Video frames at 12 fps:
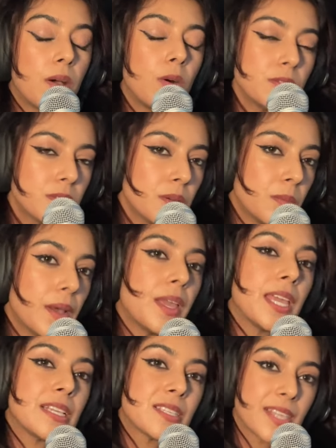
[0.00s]
also what
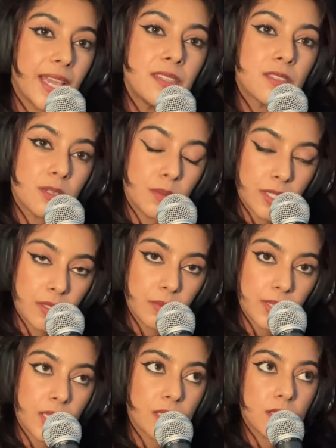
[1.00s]
excites you on the
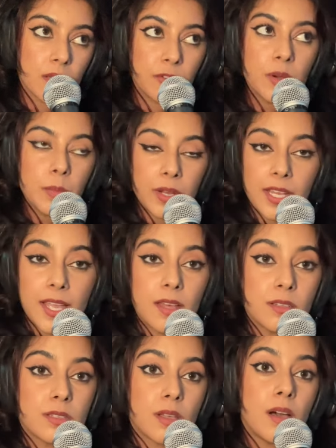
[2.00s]
release. If you're putting
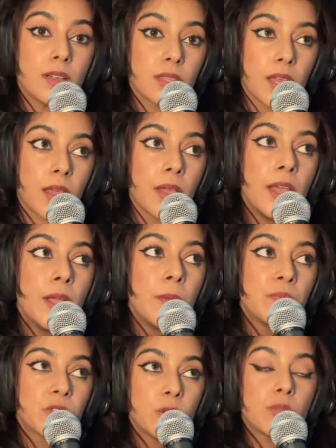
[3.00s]
out a song that
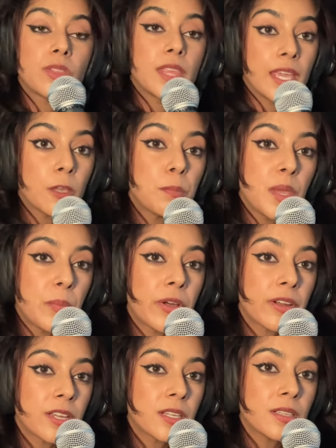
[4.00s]
you think people
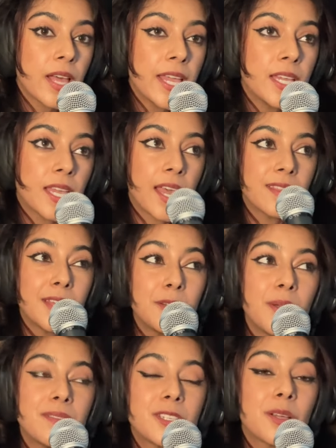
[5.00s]
are going to like, and then
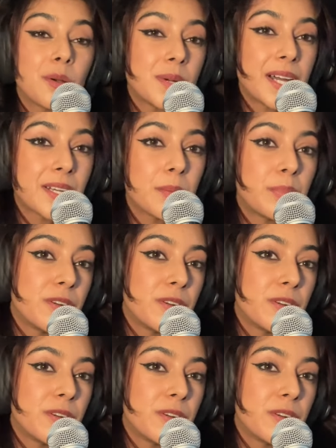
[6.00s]
you have to go out and